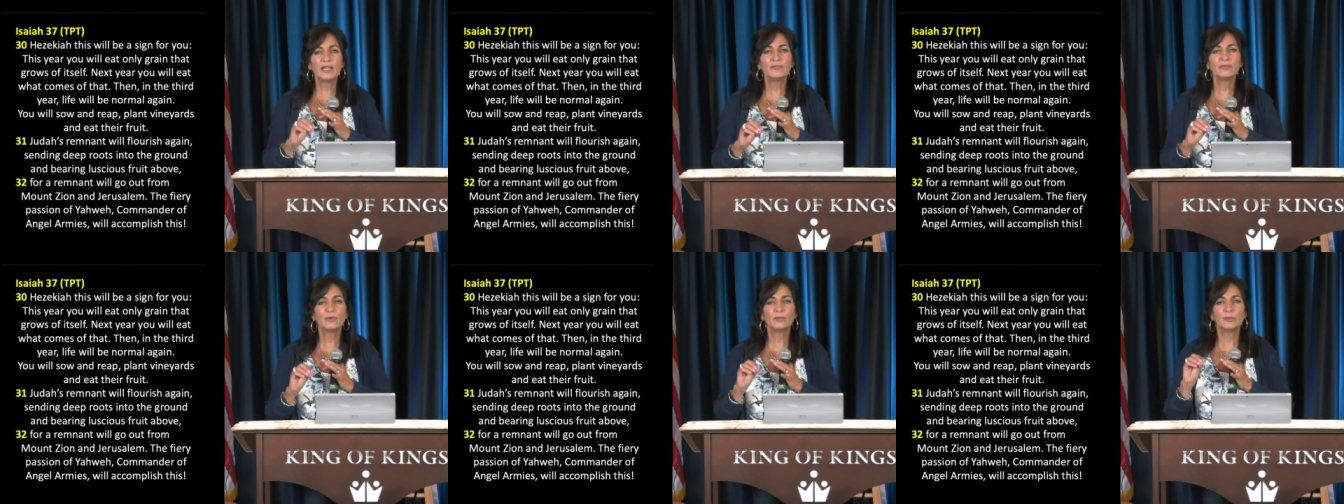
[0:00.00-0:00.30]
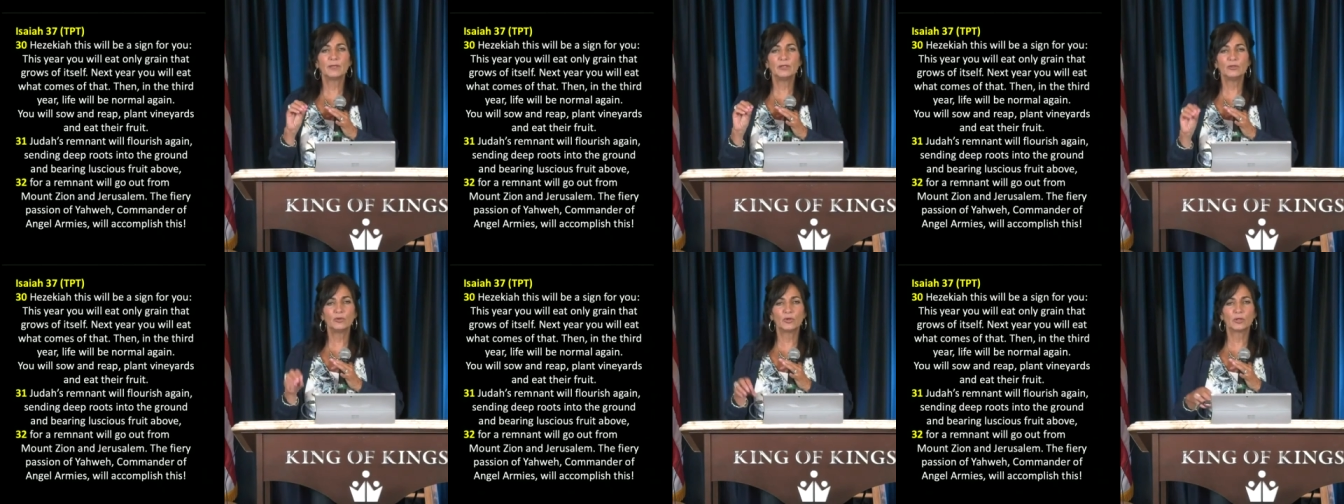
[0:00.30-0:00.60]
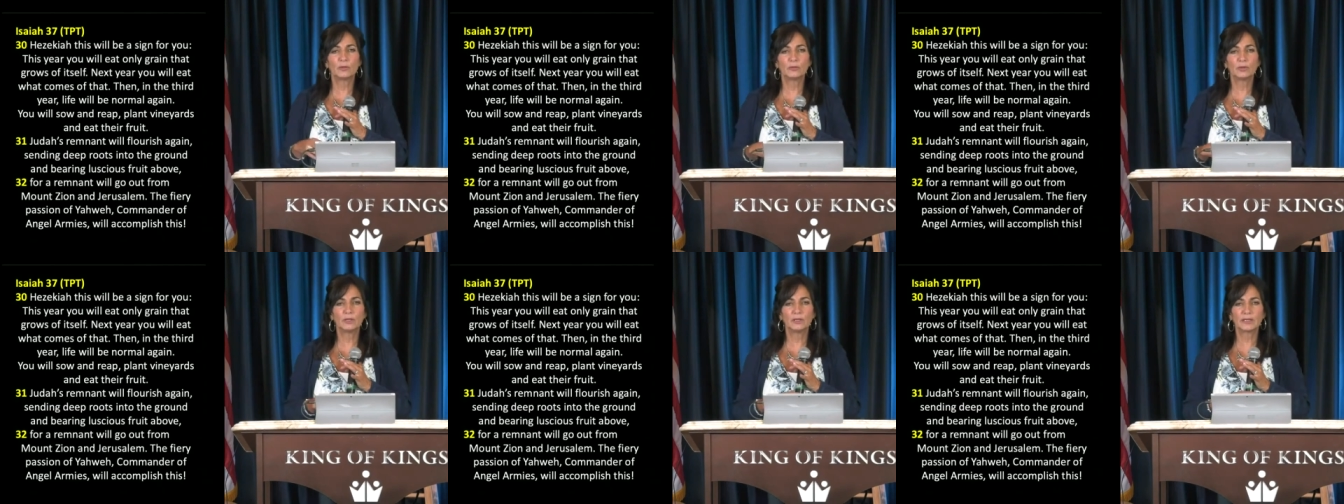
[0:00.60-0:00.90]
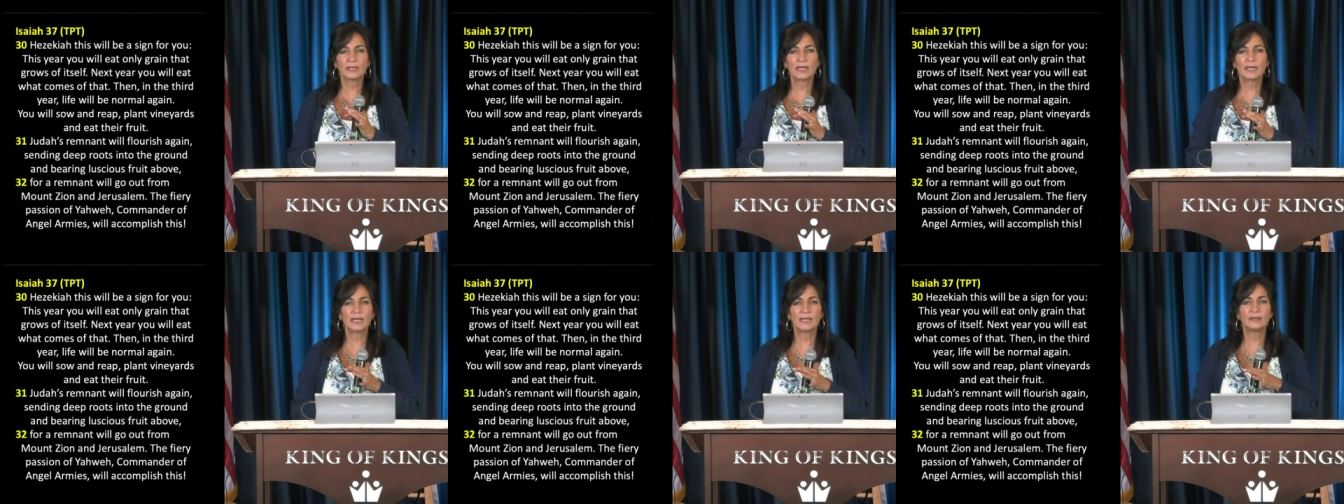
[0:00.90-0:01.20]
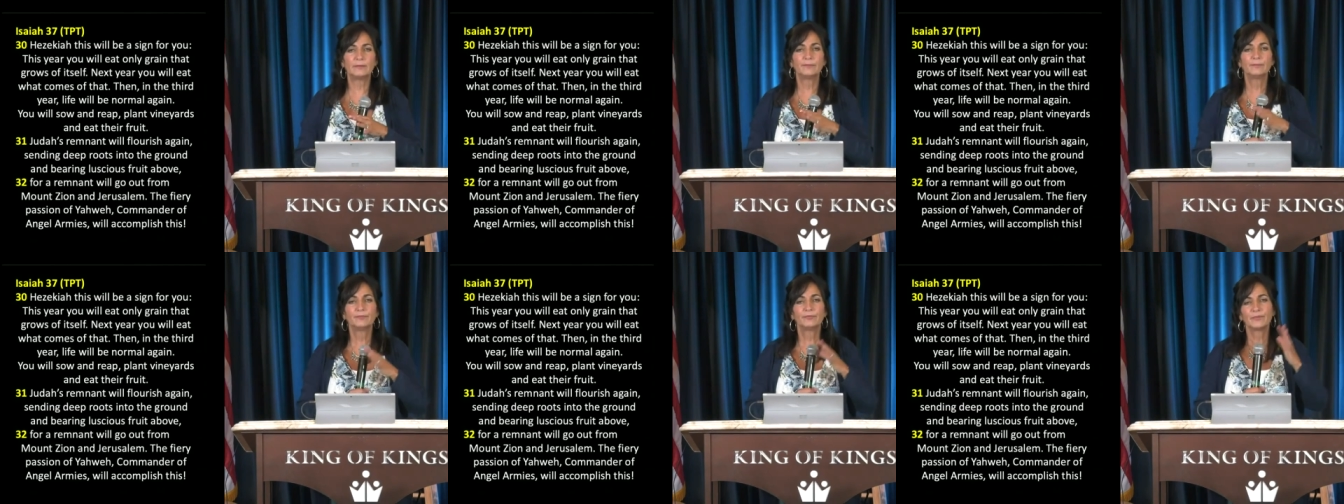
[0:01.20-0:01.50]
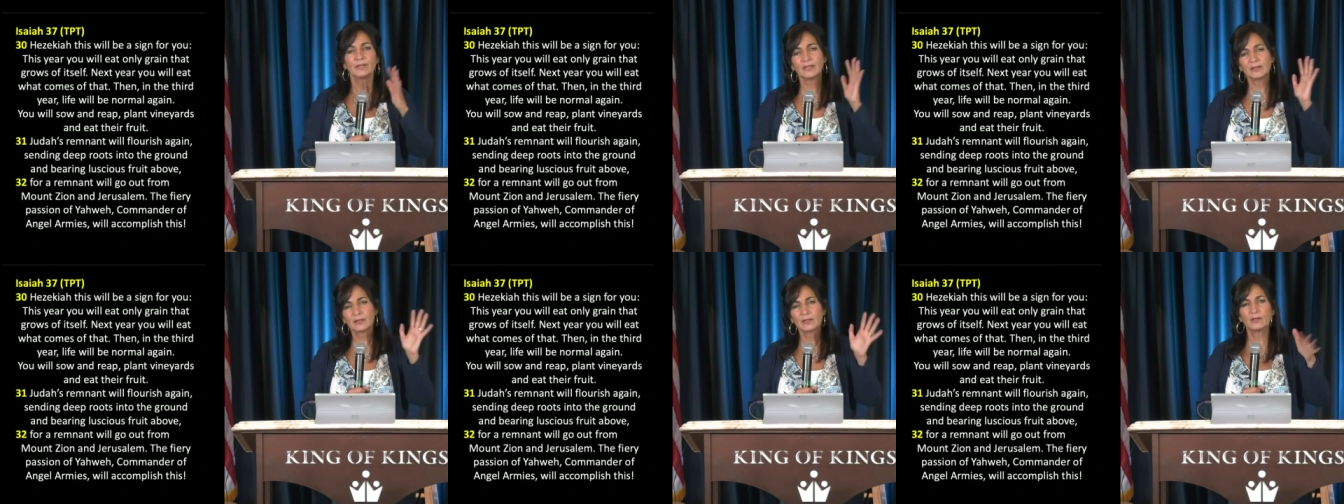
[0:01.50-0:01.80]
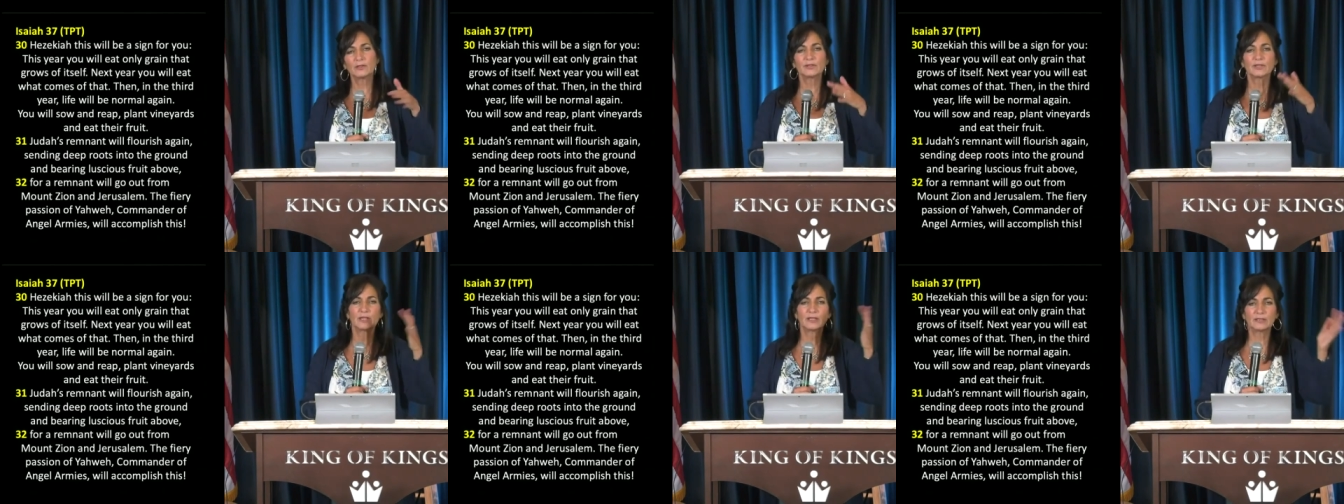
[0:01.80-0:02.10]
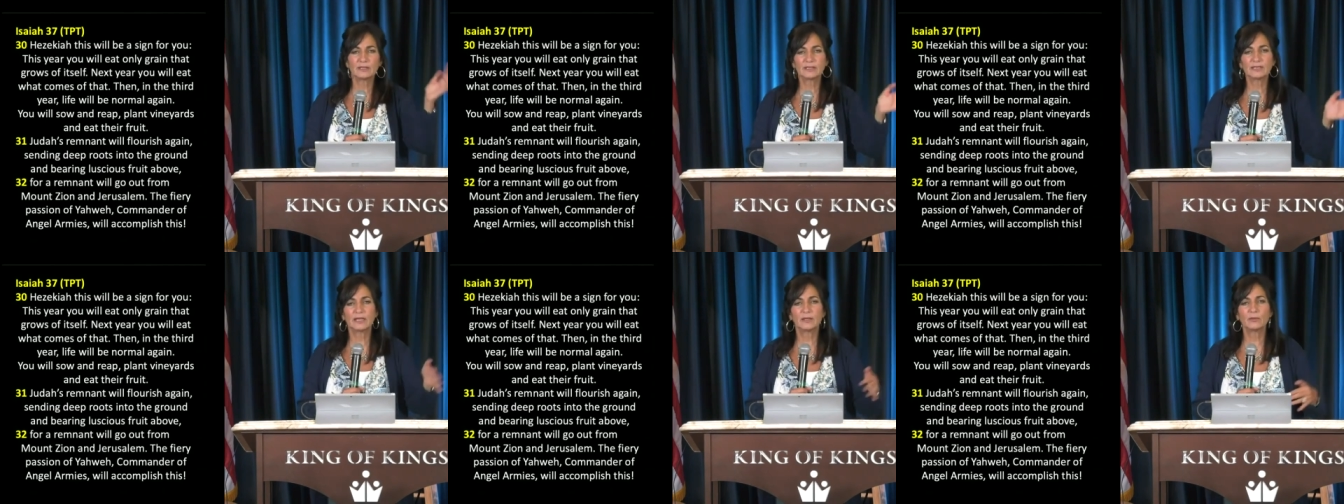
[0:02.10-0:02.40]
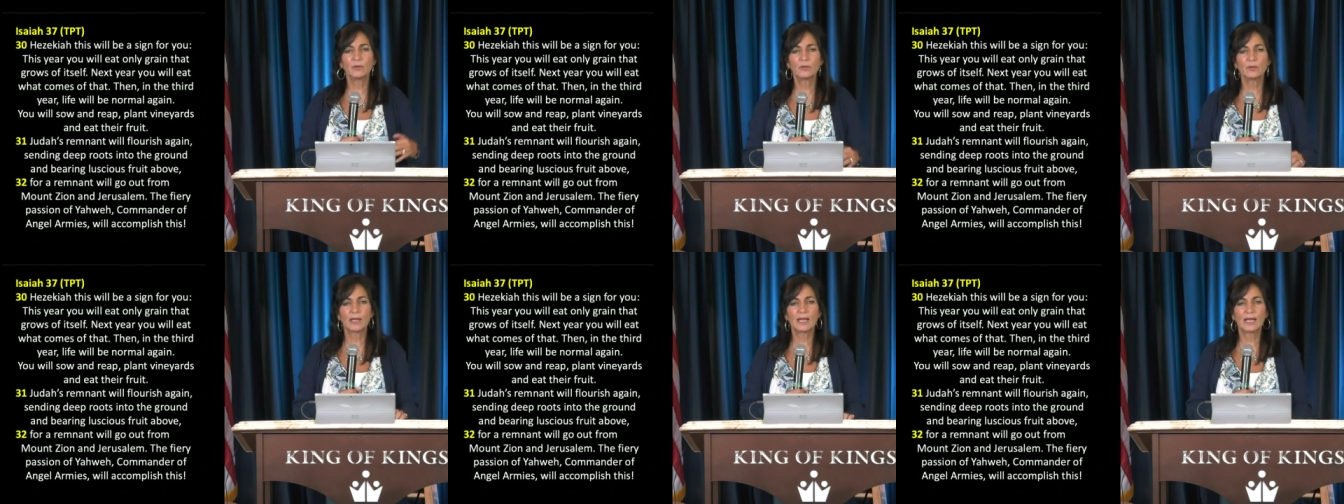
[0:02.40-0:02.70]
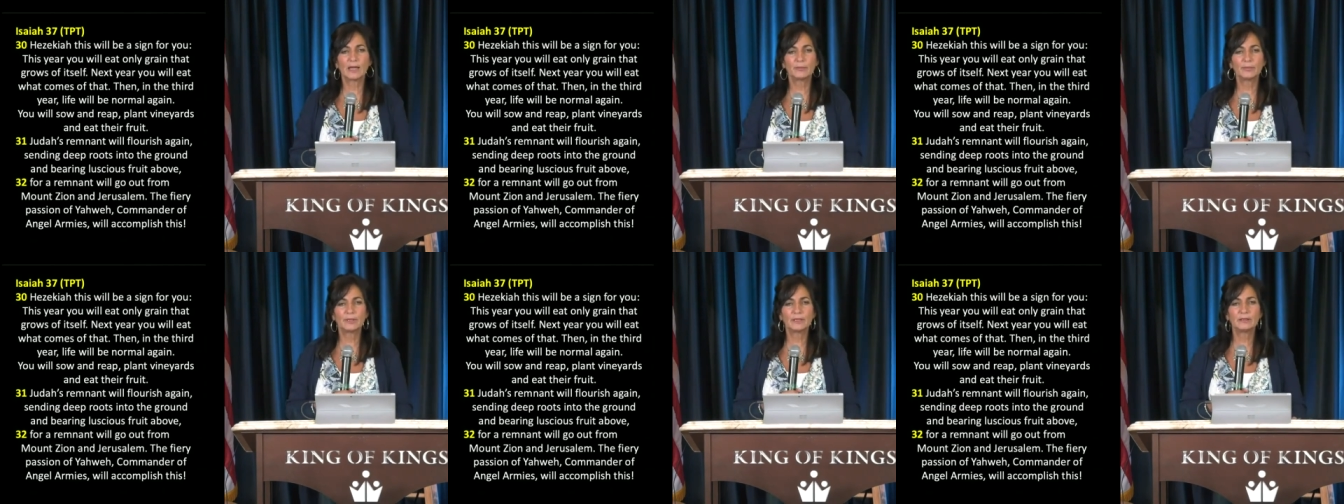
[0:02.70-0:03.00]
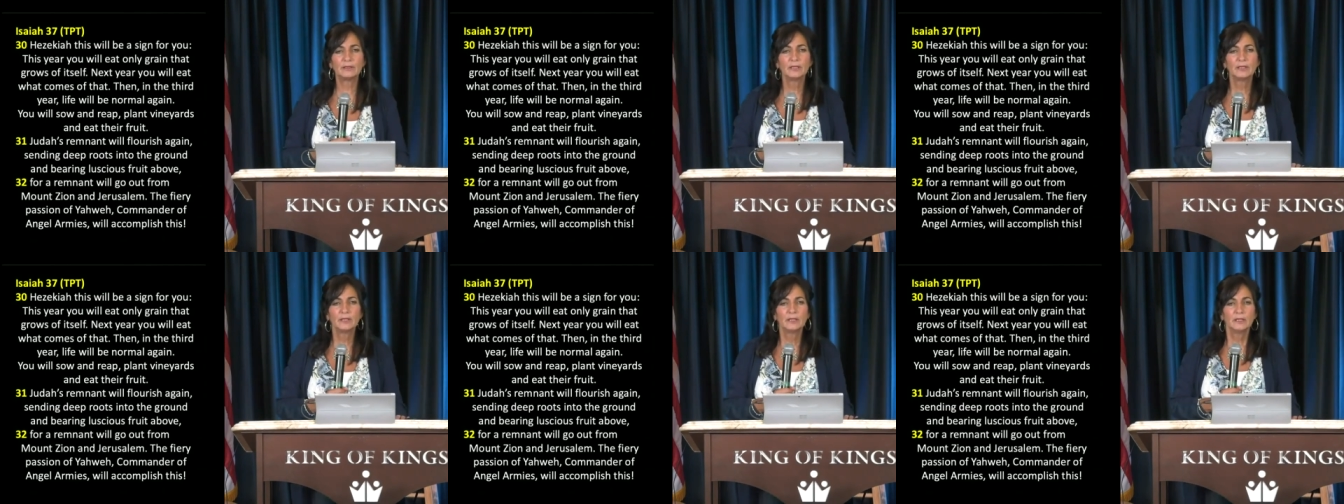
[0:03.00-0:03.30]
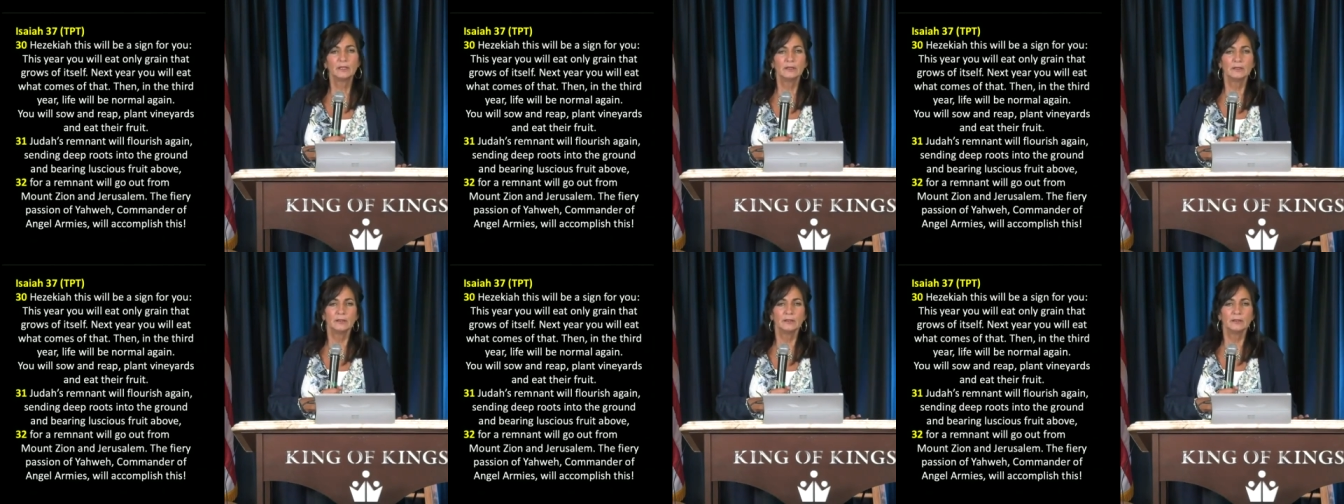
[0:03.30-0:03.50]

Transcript: life will be normal again. And it goes on to say what will happen.